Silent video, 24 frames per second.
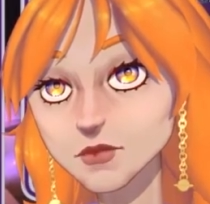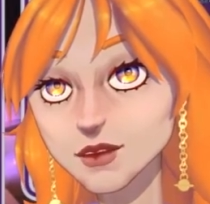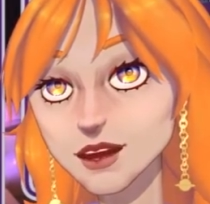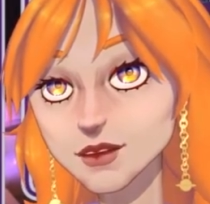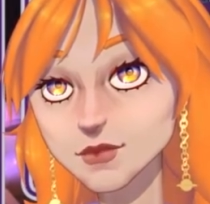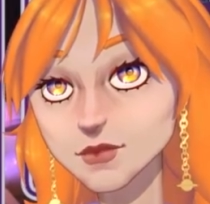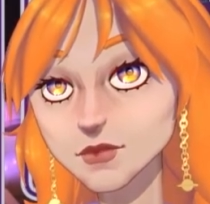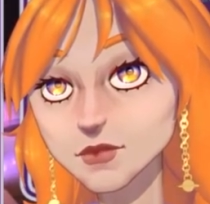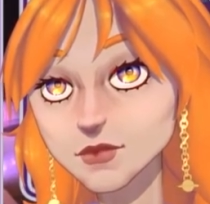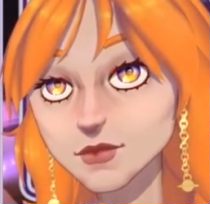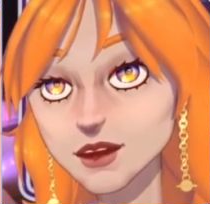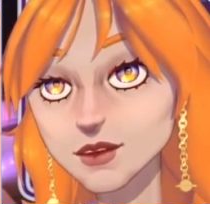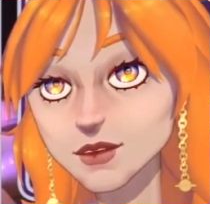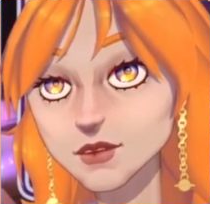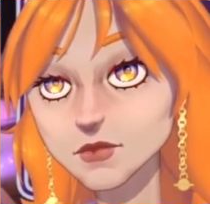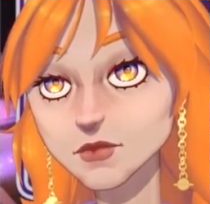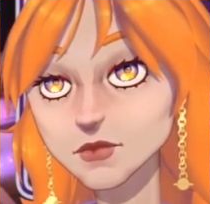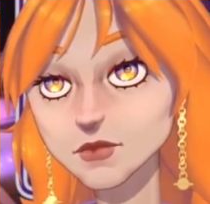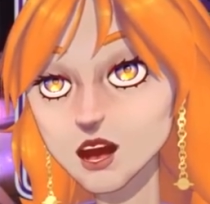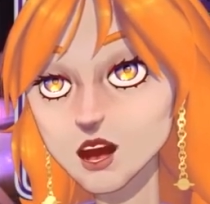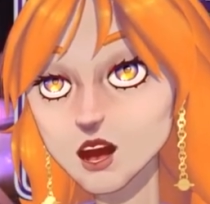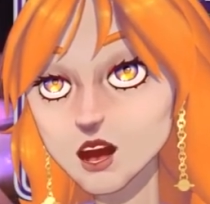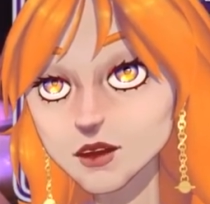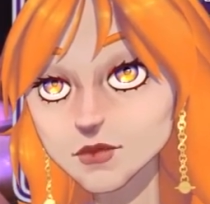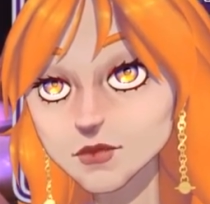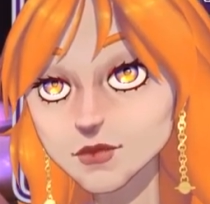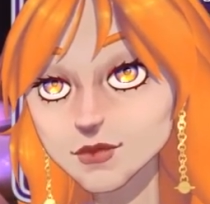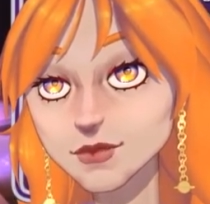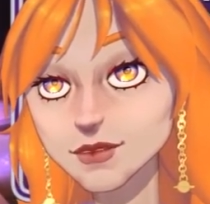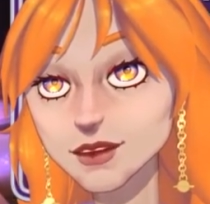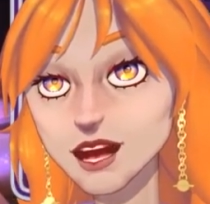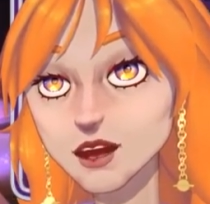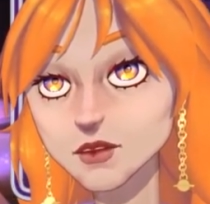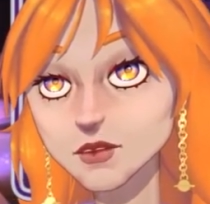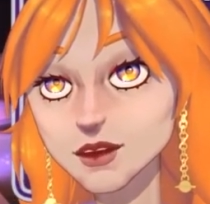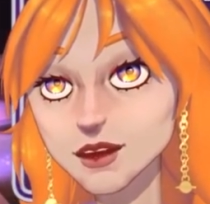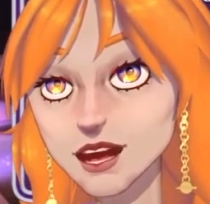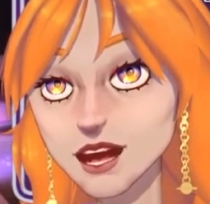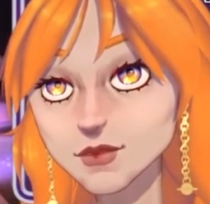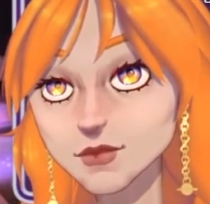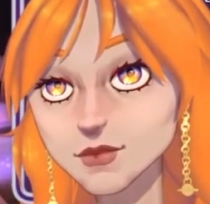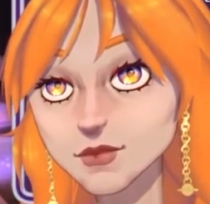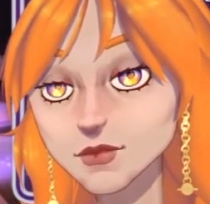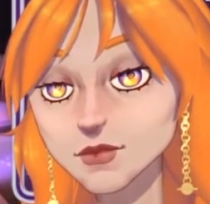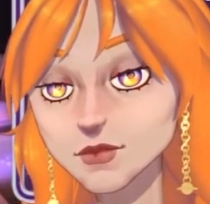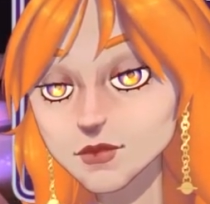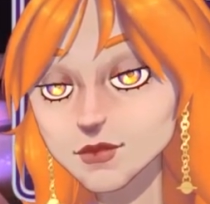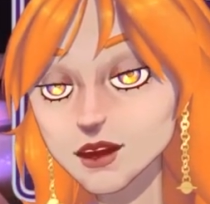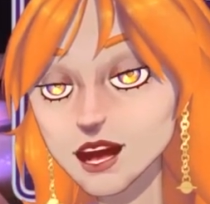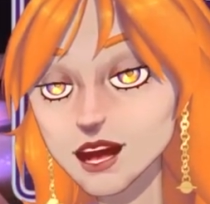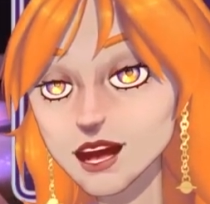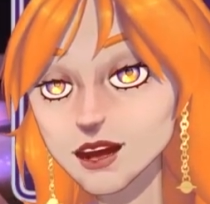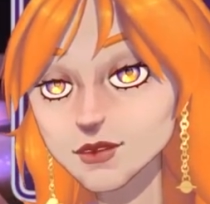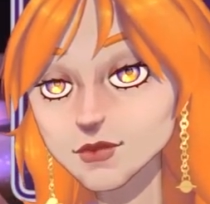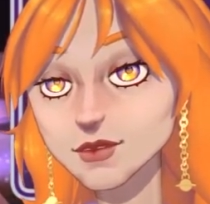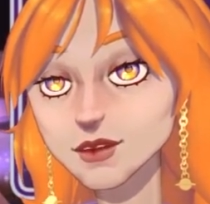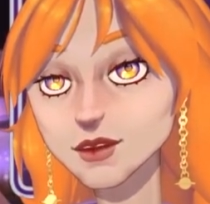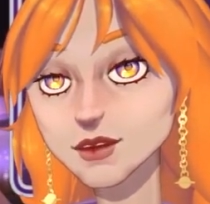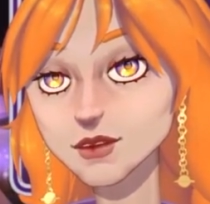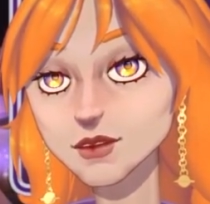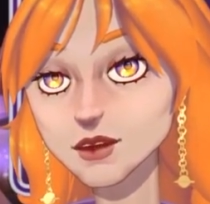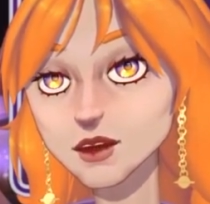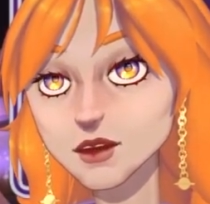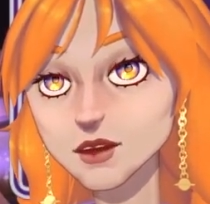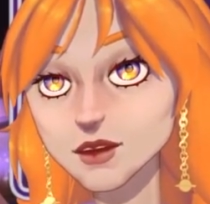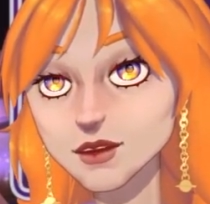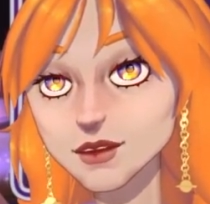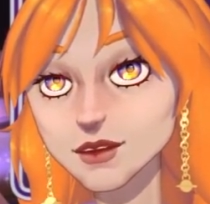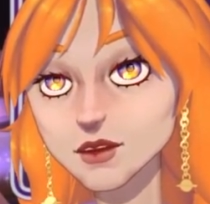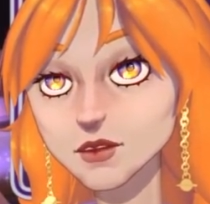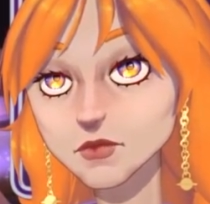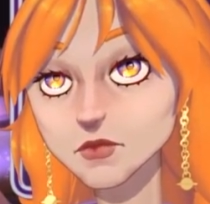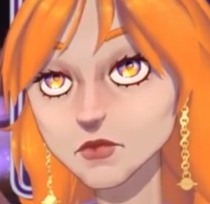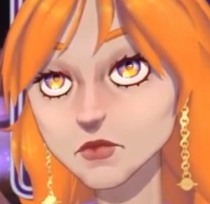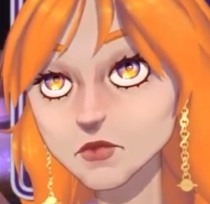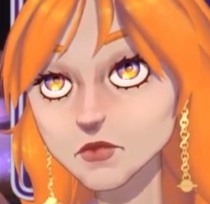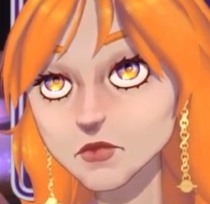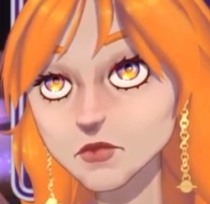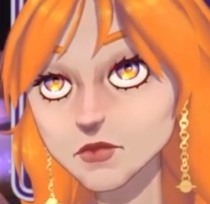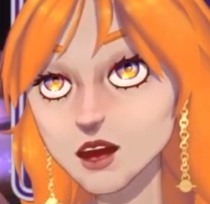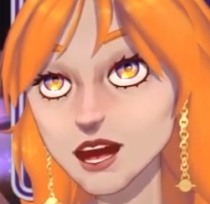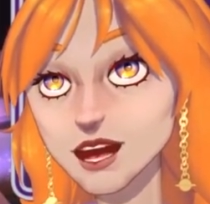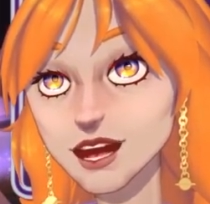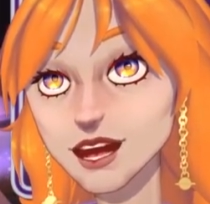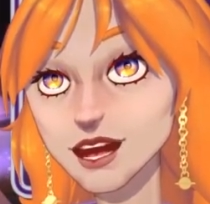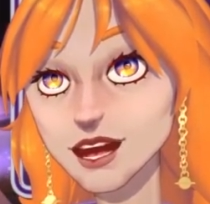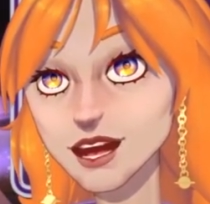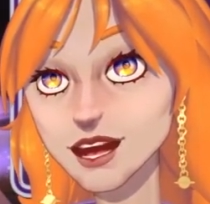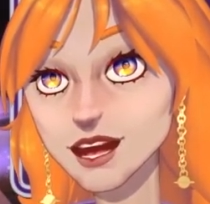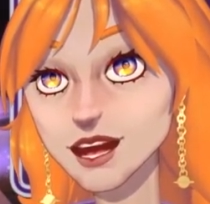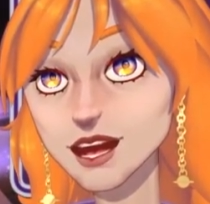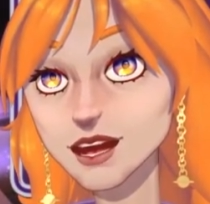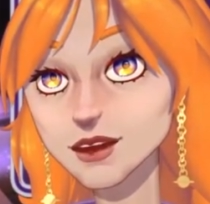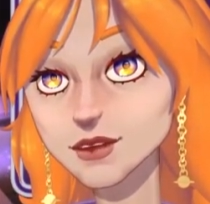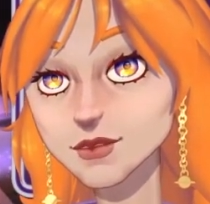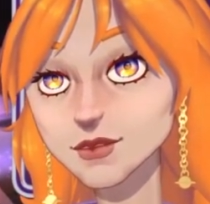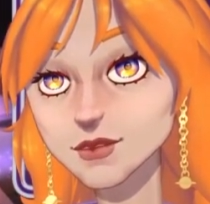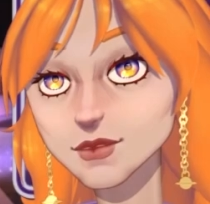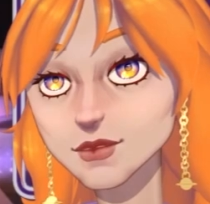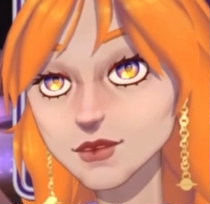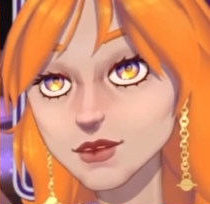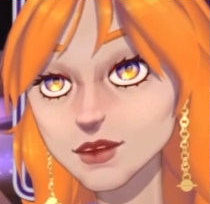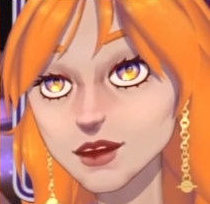I have a friend who's open to DMing a 5e starter campaign,